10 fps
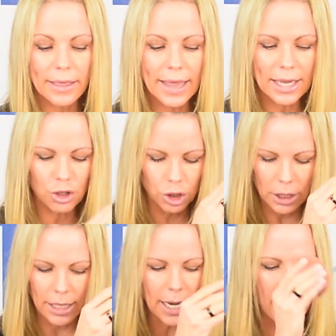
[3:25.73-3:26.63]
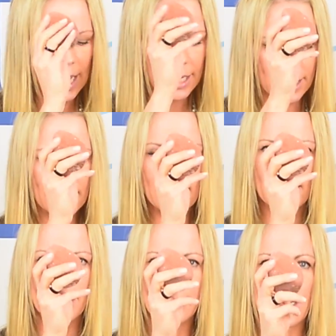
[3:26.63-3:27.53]
they should not
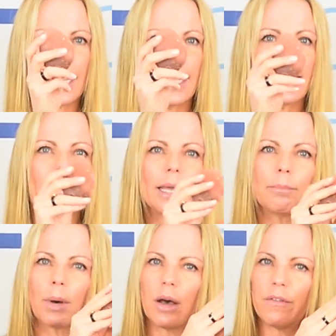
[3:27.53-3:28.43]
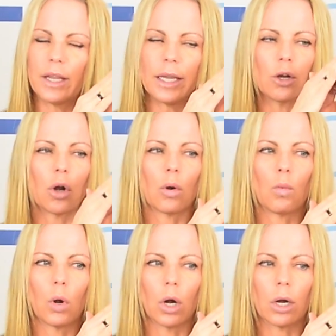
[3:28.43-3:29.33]
need any buffing or
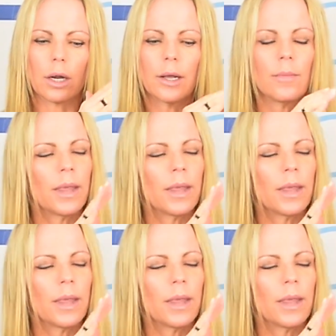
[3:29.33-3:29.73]
work.